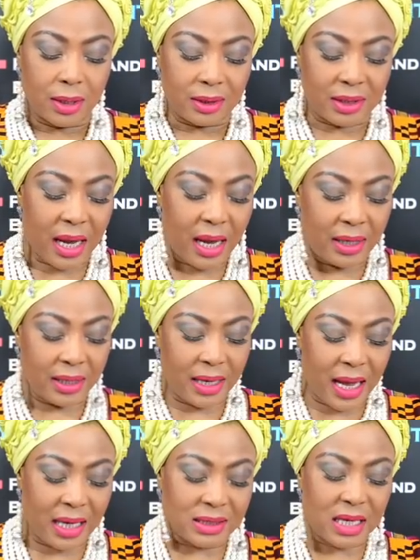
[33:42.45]
then the
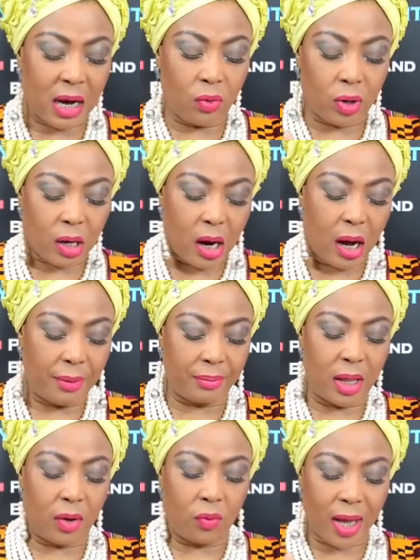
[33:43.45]
answer will come
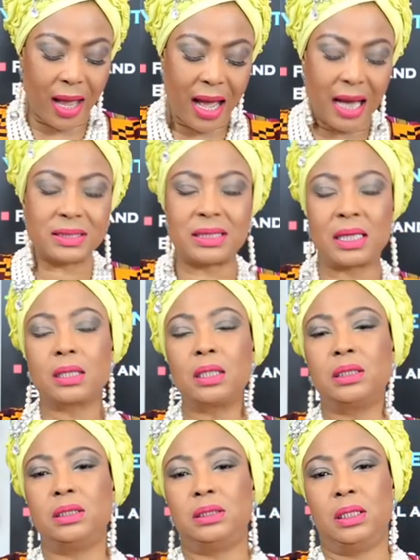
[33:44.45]
and we act
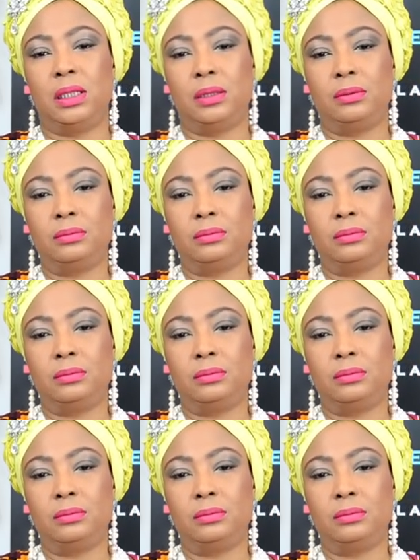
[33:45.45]
accordingly.